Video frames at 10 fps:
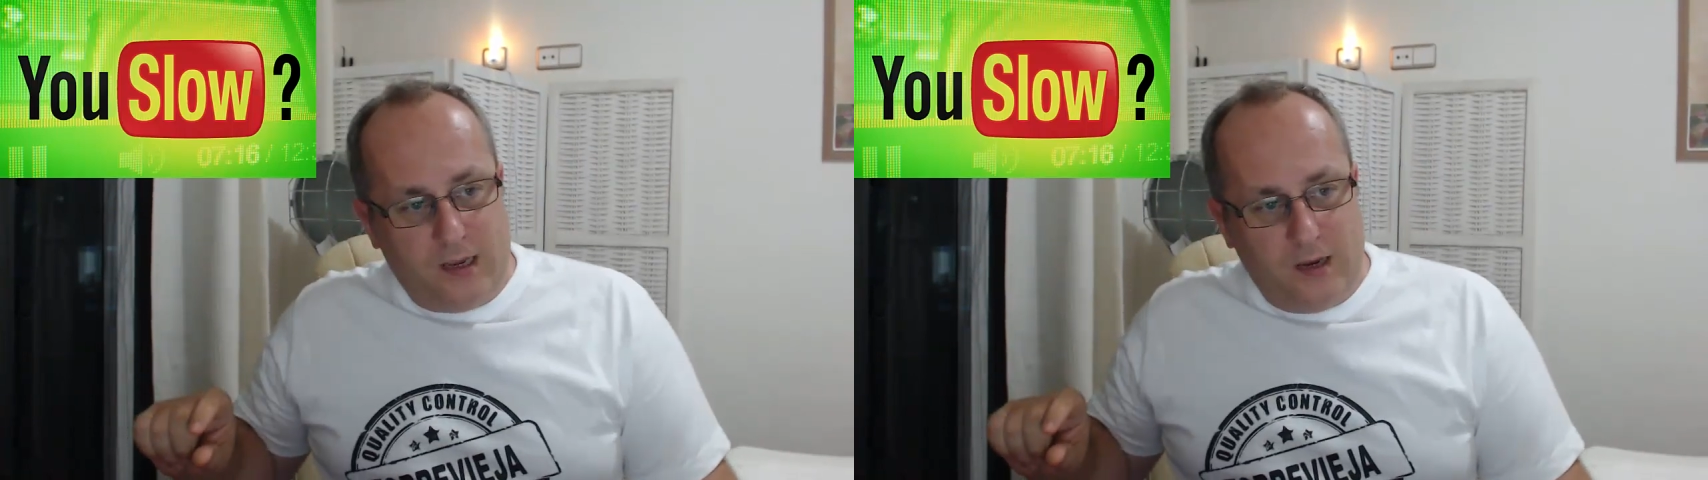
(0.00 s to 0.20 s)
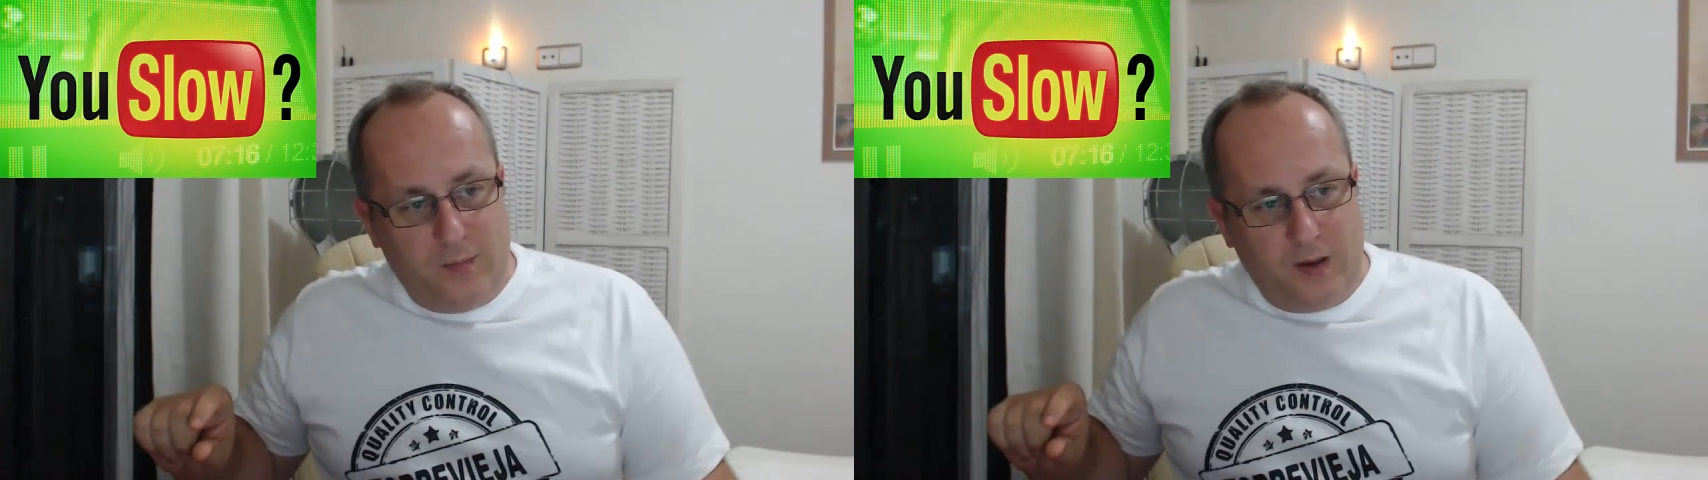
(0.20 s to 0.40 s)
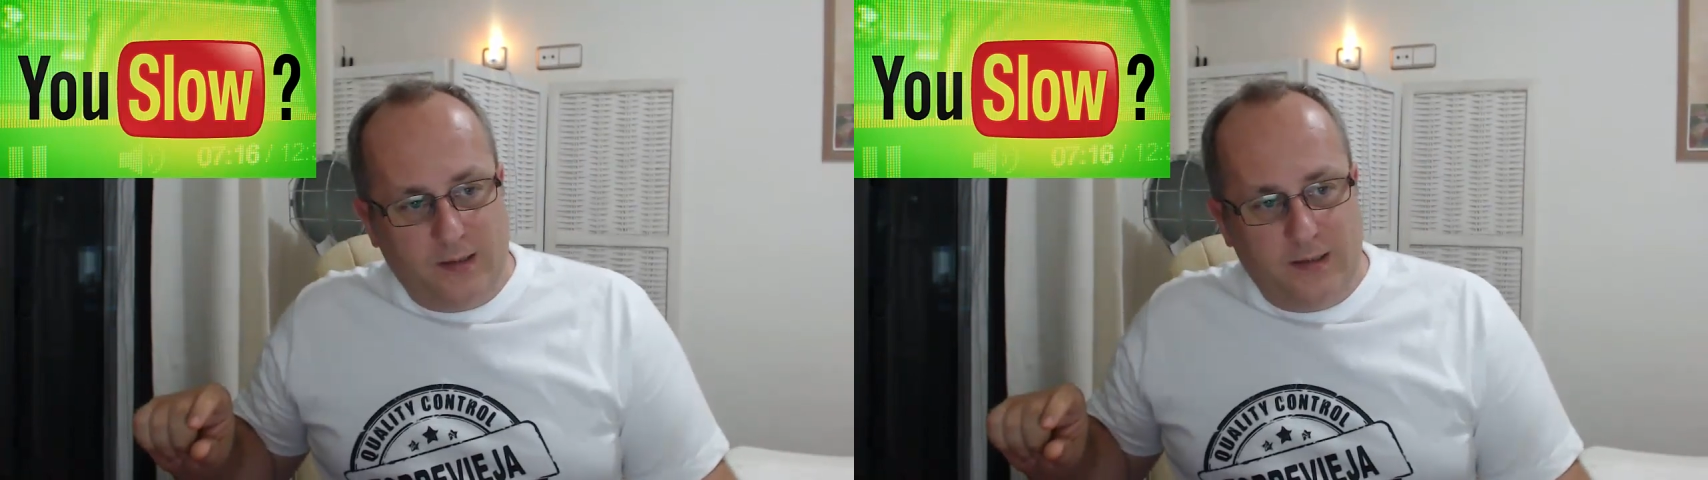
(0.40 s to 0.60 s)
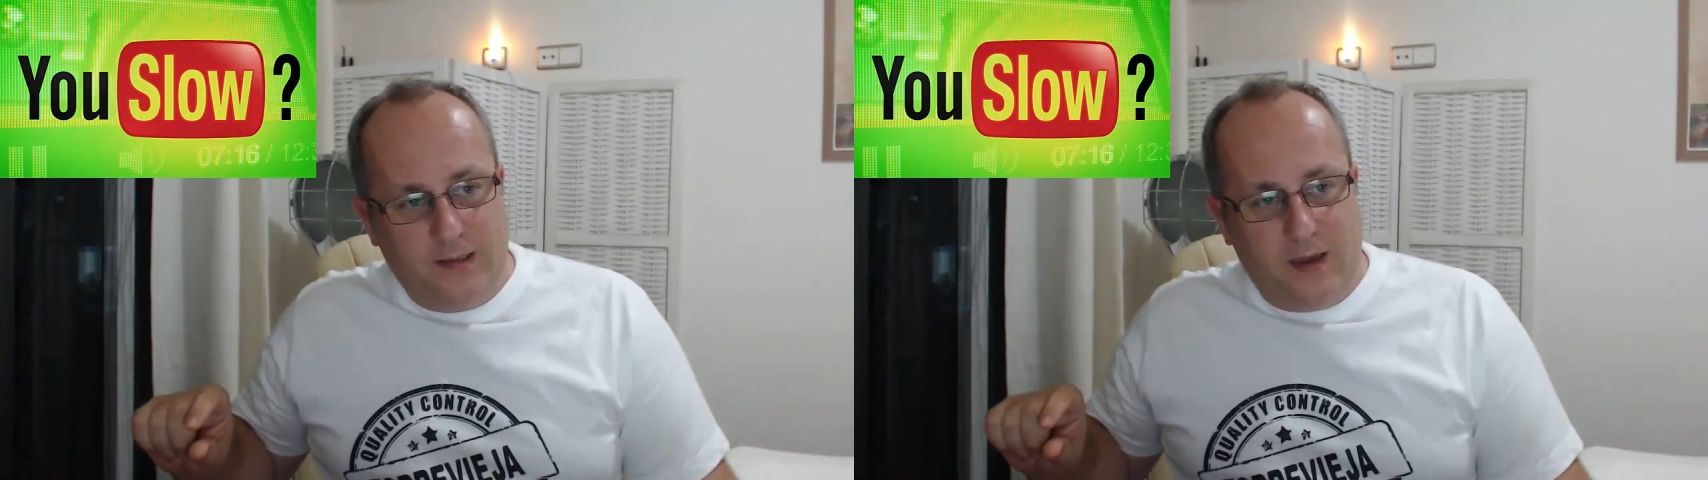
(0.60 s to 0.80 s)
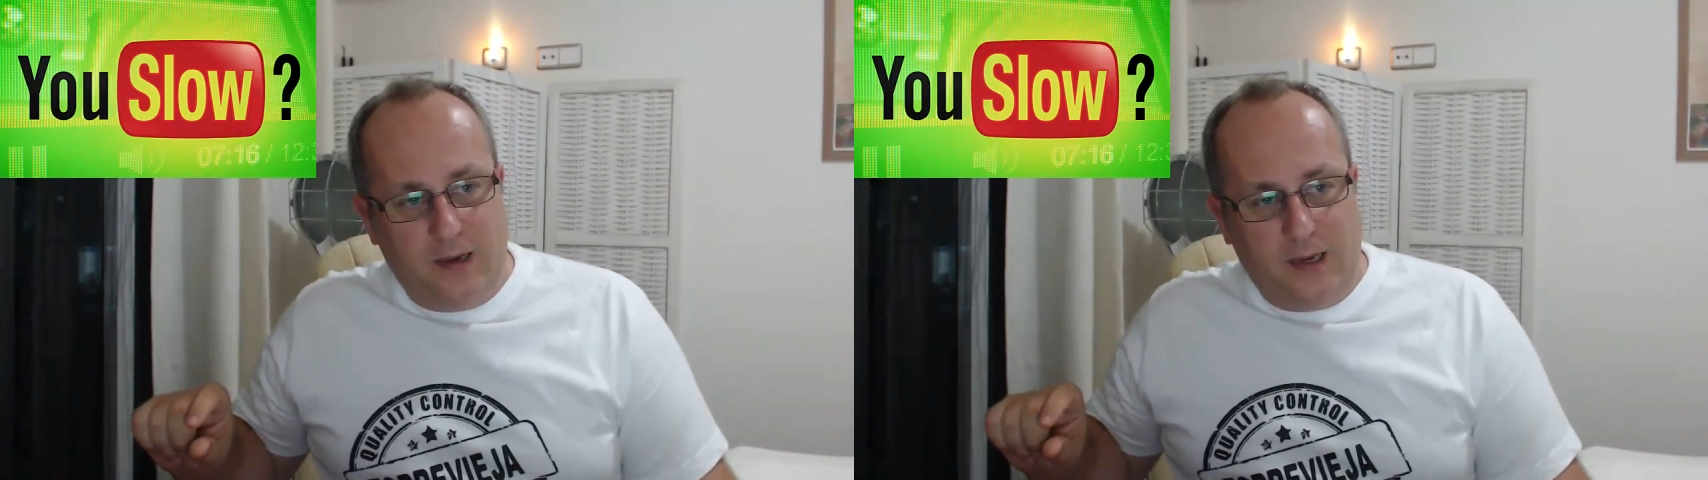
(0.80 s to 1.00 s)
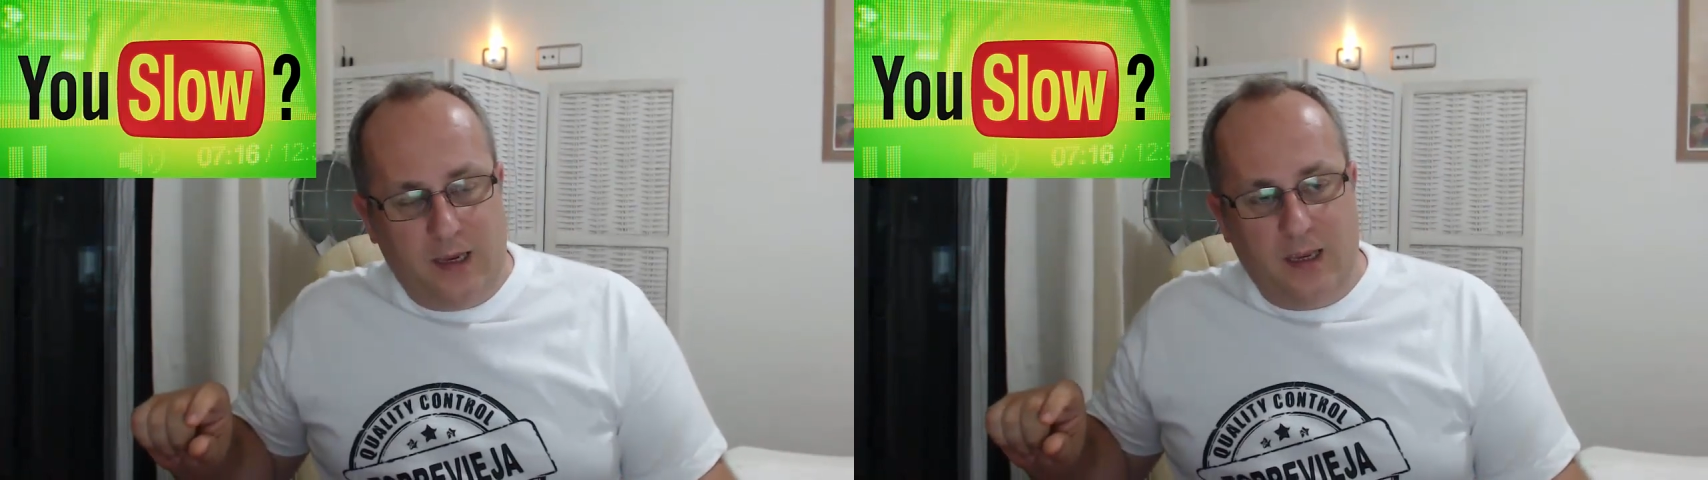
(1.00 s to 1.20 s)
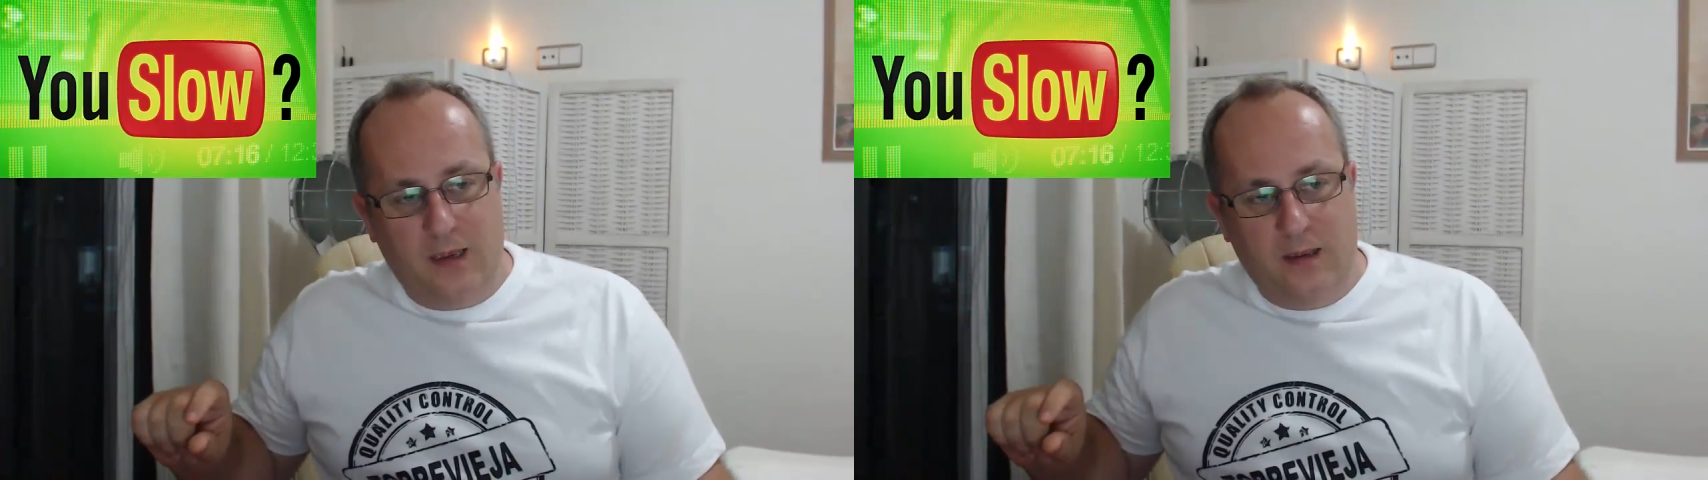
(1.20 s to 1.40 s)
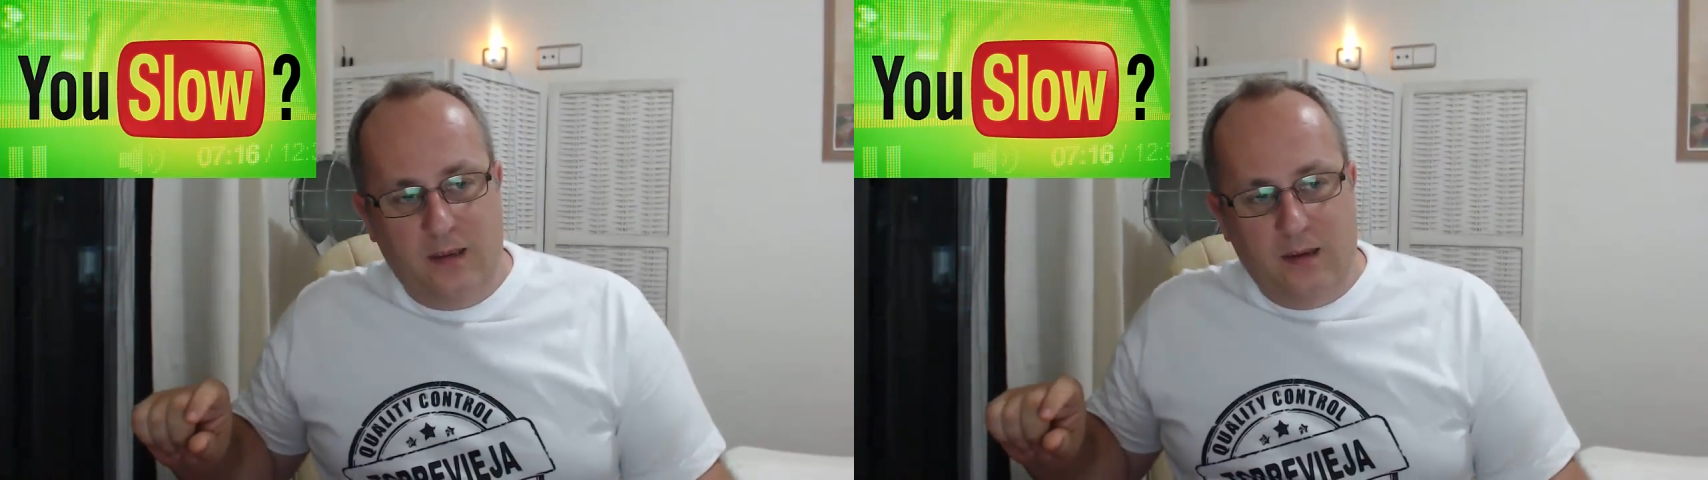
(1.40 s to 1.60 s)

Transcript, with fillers: kilobytes is down here